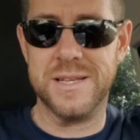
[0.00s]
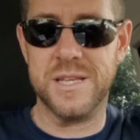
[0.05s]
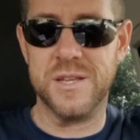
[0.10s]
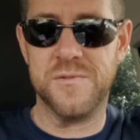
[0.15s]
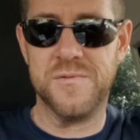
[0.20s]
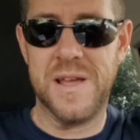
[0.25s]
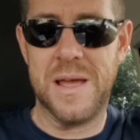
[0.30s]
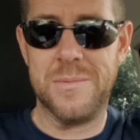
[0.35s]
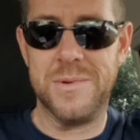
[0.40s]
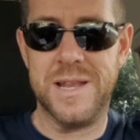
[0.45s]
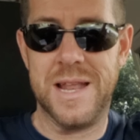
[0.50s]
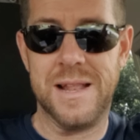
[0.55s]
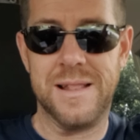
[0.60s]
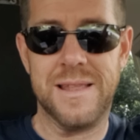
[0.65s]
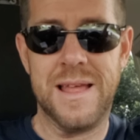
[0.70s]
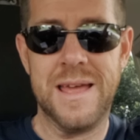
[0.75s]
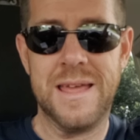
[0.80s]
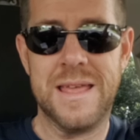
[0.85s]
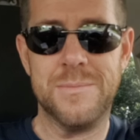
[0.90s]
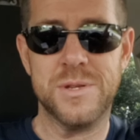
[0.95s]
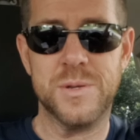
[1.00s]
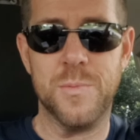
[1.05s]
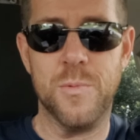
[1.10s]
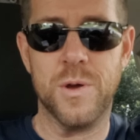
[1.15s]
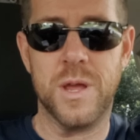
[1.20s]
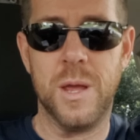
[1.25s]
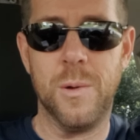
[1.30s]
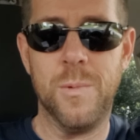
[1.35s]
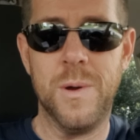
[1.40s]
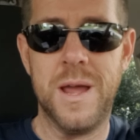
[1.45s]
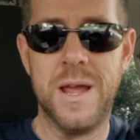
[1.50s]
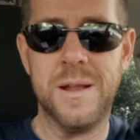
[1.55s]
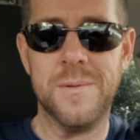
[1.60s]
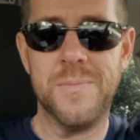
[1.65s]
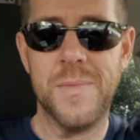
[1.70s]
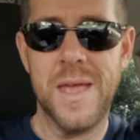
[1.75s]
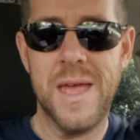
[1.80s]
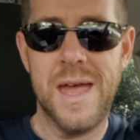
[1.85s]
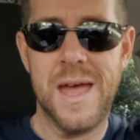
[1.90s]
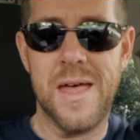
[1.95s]
his family didn't like him smoking weed,
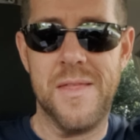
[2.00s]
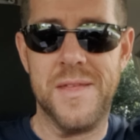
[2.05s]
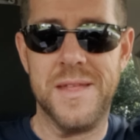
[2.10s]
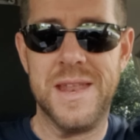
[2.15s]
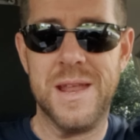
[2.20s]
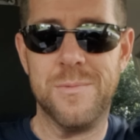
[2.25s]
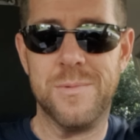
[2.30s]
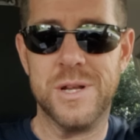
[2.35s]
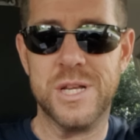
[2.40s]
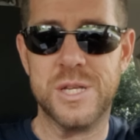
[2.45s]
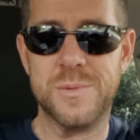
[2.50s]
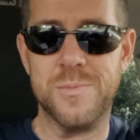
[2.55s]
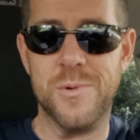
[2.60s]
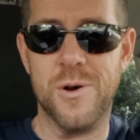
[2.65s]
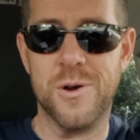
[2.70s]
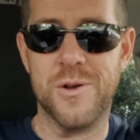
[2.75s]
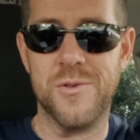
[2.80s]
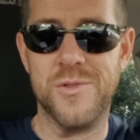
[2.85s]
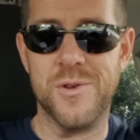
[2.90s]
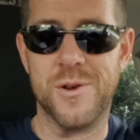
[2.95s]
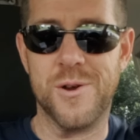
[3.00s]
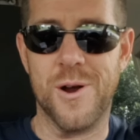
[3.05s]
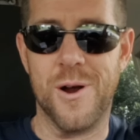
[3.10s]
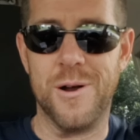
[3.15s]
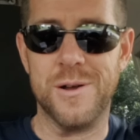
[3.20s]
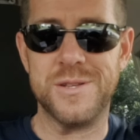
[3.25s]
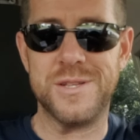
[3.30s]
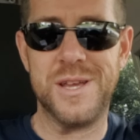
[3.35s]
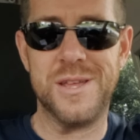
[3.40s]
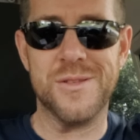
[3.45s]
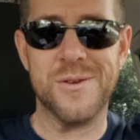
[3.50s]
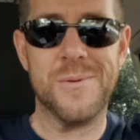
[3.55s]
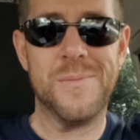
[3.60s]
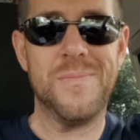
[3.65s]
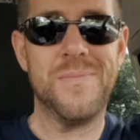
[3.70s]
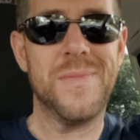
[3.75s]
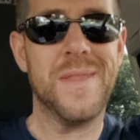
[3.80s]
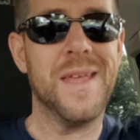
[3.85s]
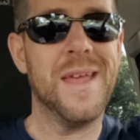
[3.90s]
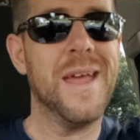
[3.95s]
and they didn't want to smoke in their cars either.
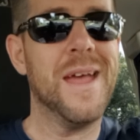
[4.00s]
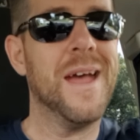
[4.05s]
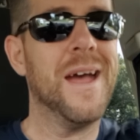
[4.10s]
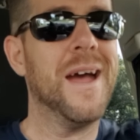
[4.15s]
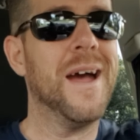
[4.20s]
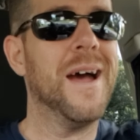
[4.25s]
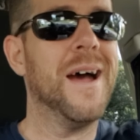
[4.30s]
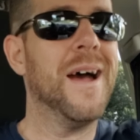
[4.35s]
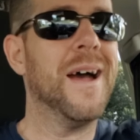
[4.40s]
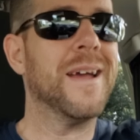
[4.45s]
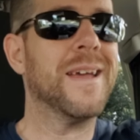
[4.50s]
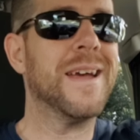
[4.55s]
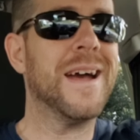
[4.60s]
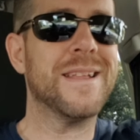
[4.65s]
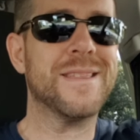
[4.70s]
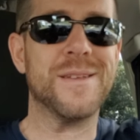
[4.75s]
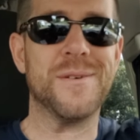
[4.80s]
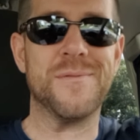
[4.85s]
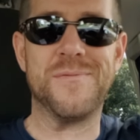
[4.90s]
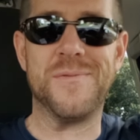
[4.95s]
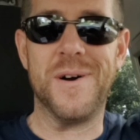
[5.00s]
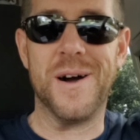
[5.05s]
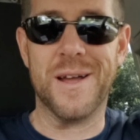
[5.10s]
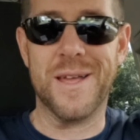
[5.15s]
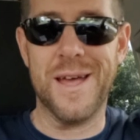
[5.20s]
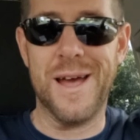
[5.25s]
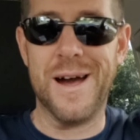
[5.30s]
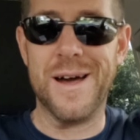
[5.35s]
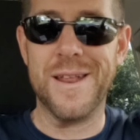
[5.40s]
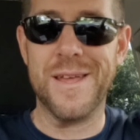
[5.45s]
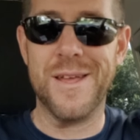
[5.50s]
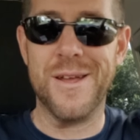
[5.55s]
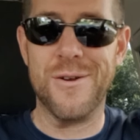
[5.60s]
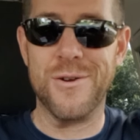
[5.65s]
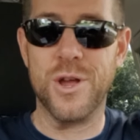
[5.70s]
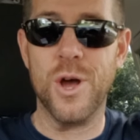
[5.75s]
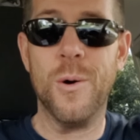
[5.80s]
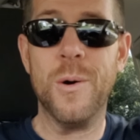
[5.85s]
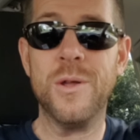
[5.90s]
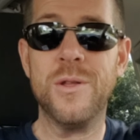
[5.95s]
Get the fuck out of here!
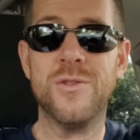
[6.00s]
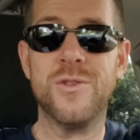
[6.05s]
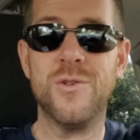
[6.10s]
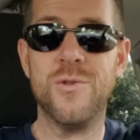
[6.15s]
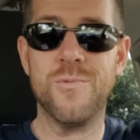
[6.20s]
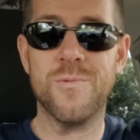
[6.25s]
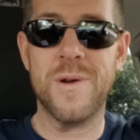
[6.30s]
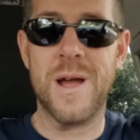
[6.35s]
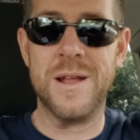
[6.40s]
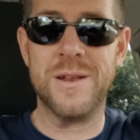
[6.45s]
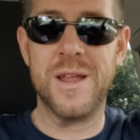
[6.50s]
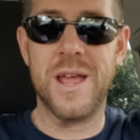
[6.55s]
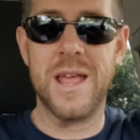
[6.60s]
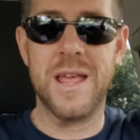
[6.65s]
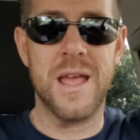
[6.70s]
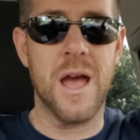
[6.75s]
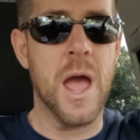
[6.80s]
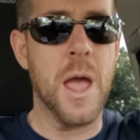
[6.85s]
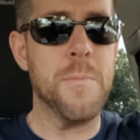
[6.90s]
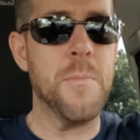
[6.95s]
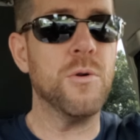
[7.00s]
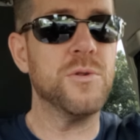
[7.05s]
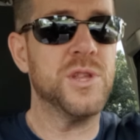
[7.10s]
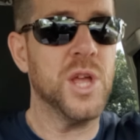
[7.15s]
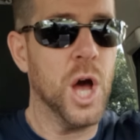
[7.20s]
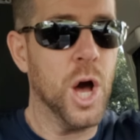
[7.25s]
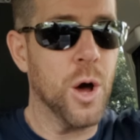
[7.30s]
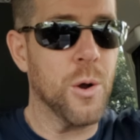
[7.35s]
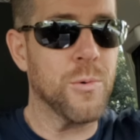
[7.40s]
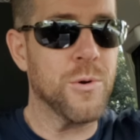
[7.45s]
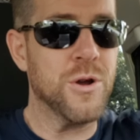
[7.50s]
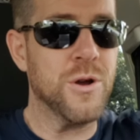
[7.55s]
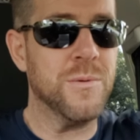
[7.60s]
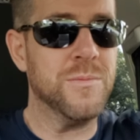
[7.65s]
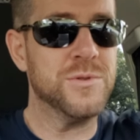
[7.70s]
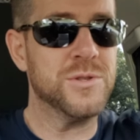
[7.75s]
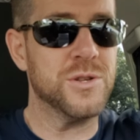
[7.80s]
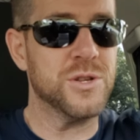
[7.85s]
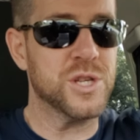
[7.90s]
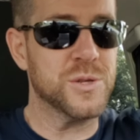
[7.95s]
Going to a motel
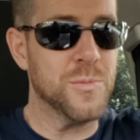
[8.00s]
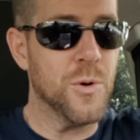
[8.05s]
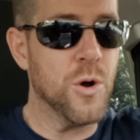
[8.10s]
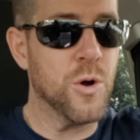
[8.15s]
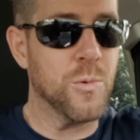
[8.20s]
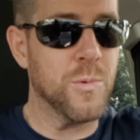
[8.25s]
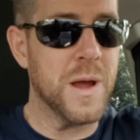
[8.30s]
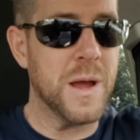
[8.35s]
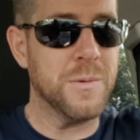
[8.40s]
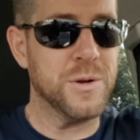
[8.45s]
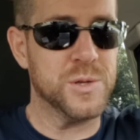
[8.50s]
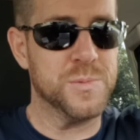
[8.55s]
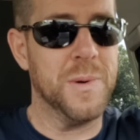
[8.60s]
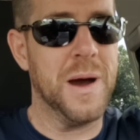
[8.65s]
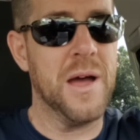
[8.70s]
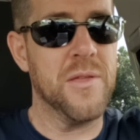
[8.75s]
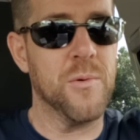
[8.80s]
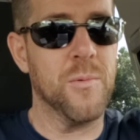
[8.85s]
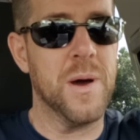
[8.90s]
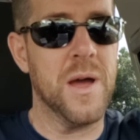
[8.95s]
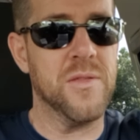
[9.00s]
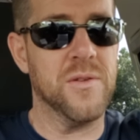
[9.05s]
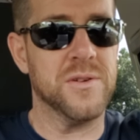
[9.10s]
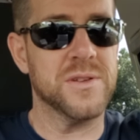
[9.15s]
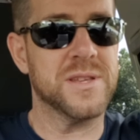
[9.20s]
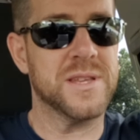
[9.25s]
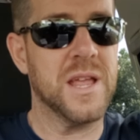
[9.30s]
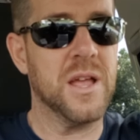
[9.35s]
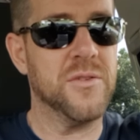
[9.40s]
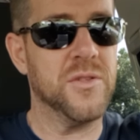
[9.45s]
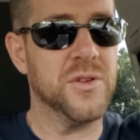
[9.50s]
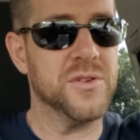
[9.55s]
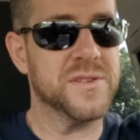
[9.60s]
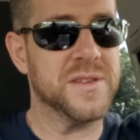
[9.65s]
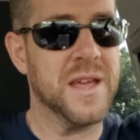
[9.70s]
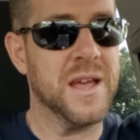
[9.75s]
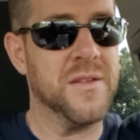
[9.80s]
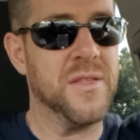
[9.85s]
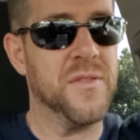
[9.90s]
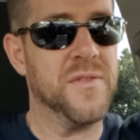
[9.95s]
room to smoke weed, which, by the way, they'll
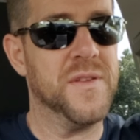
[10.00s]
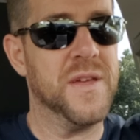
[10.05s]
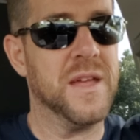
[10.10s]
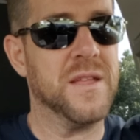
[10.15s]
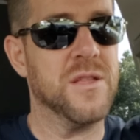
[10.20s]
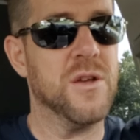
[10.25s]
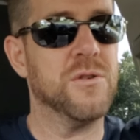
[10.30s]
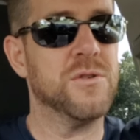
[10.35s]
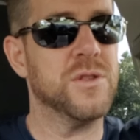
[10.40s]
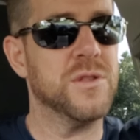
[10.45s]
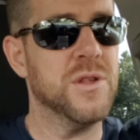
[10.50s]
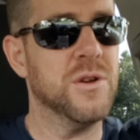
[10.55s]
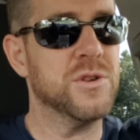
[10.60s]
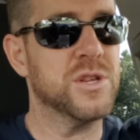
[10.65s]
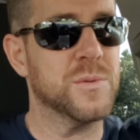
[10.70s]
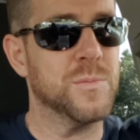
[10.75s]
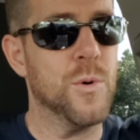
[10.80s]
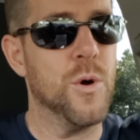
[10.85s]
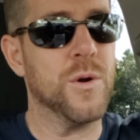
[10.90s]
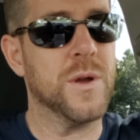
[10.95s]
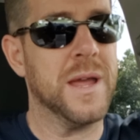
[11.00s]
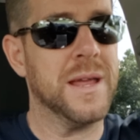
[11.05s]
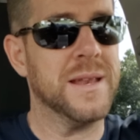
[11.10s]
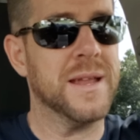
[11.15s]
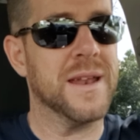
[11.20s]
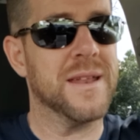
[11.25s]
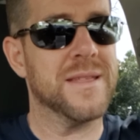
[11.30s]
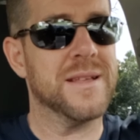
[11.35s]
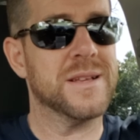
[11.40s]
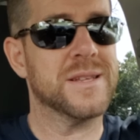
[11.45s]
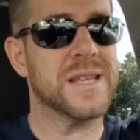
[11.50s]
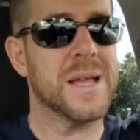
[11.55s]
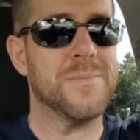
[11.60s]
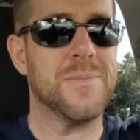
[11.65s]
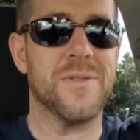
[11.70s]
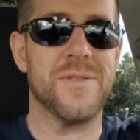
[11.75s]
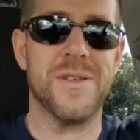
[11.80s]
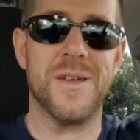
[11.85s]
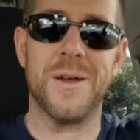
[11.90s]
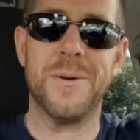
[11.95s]
say on the thing, no smoking, none of this type
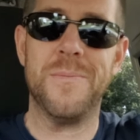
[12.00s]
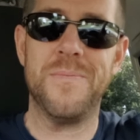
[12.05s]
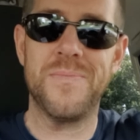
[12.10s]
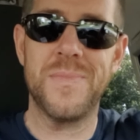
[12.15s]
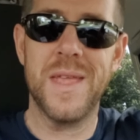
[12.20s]
of thing.